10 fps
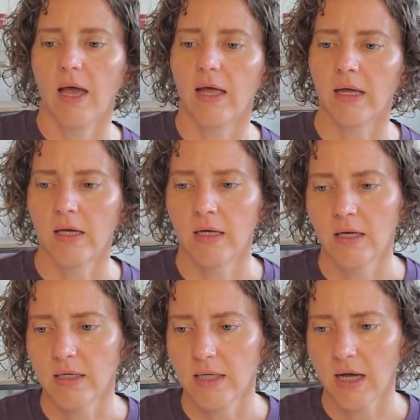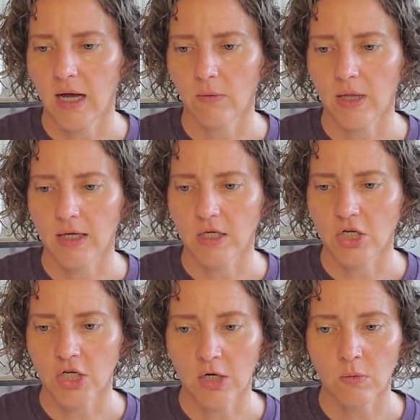And I would like to
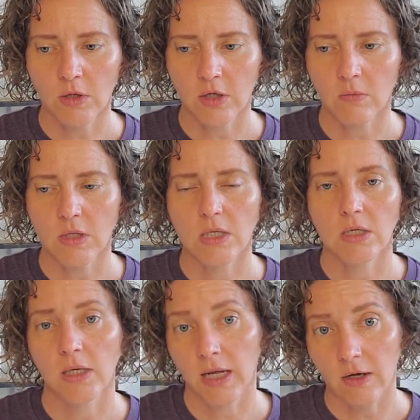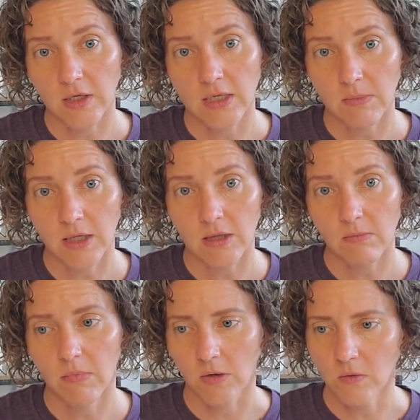share with you what stood out to me the
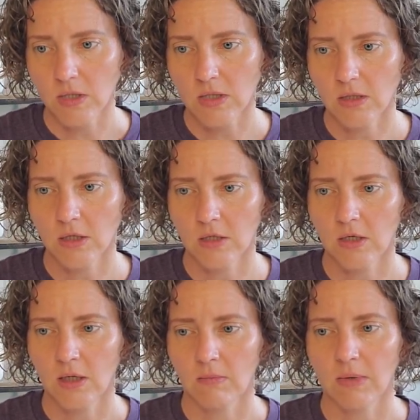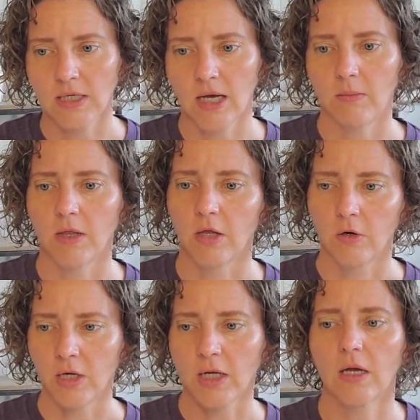most during my time in
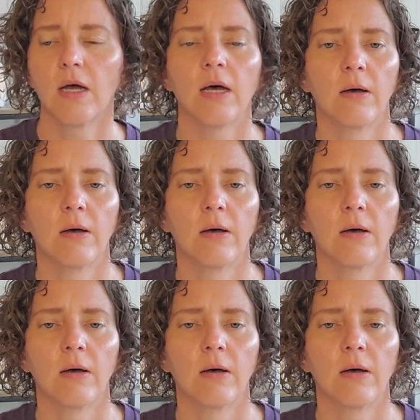learning,